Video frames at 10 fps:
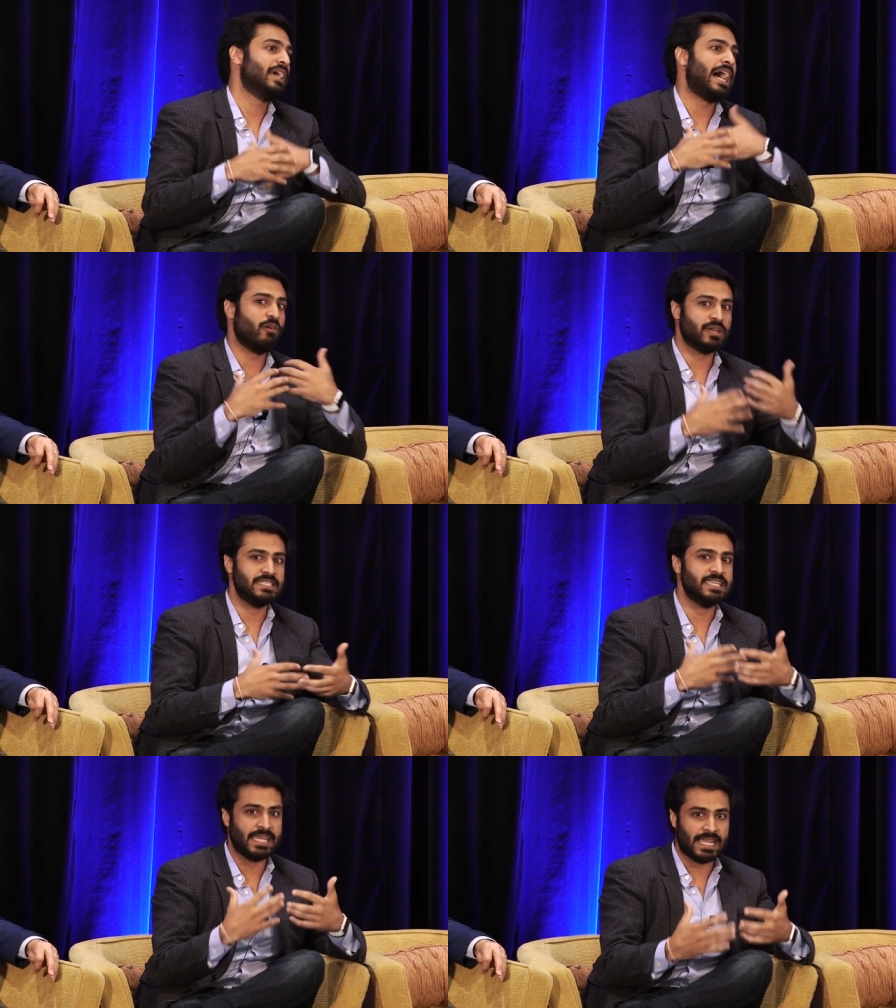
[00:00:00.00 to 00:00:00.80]
How
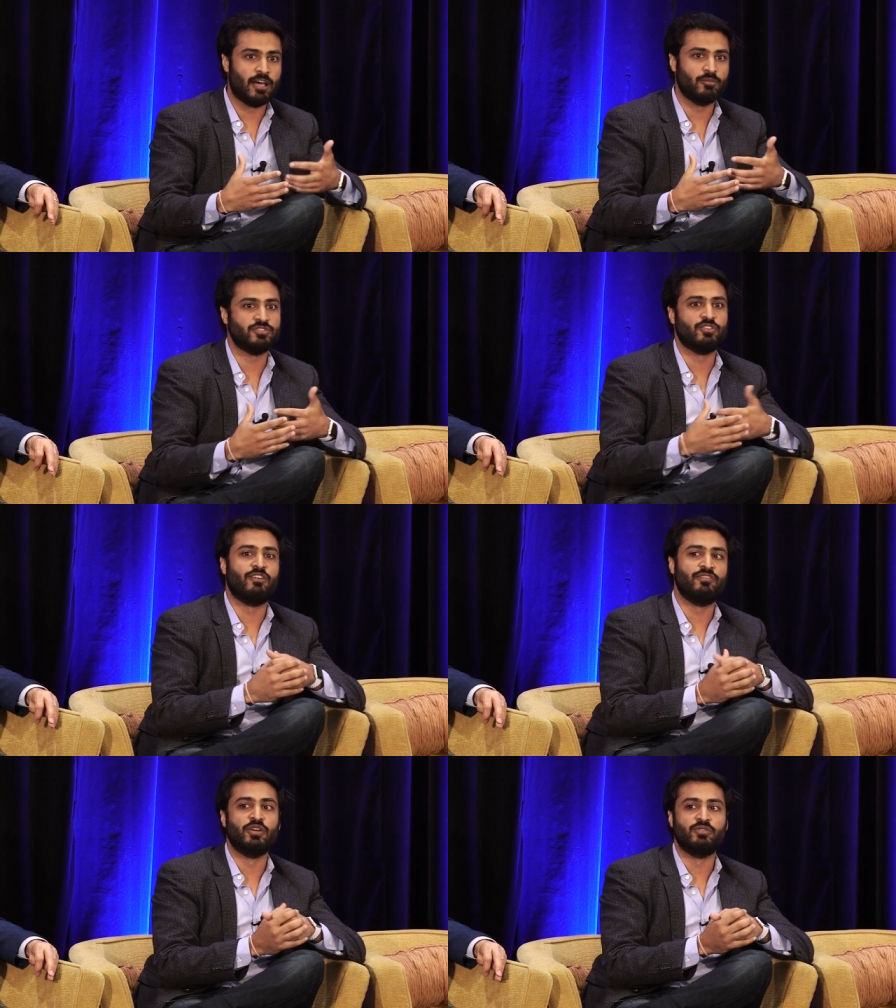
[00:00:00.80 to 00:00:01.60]
can data help
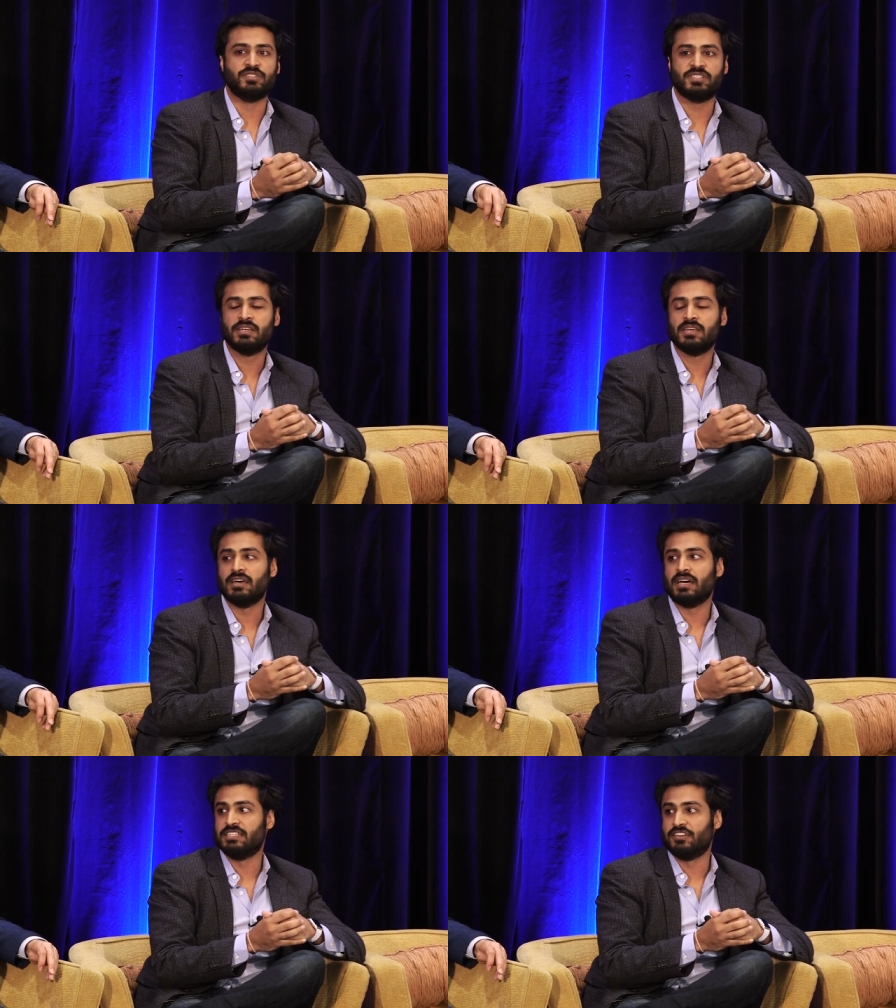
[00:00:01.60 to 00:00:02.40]
solve those
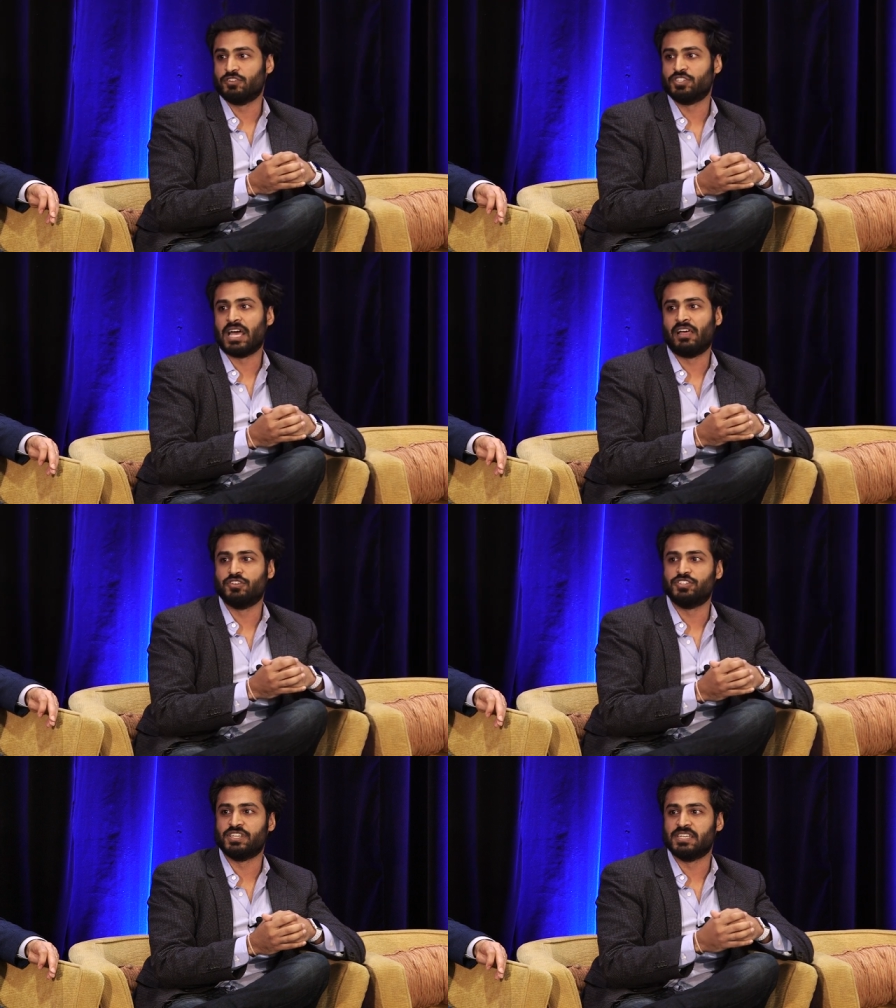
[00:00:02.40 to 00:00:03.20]
uh, different
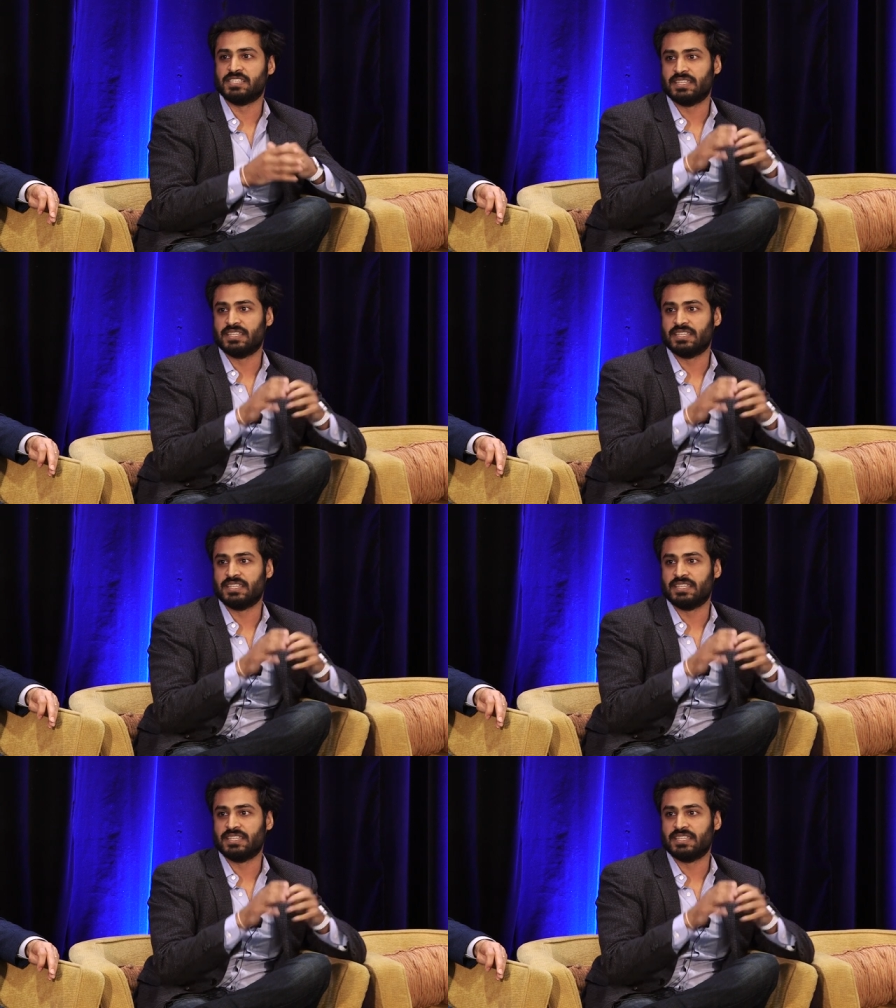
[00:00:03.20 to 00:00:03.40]
challenges?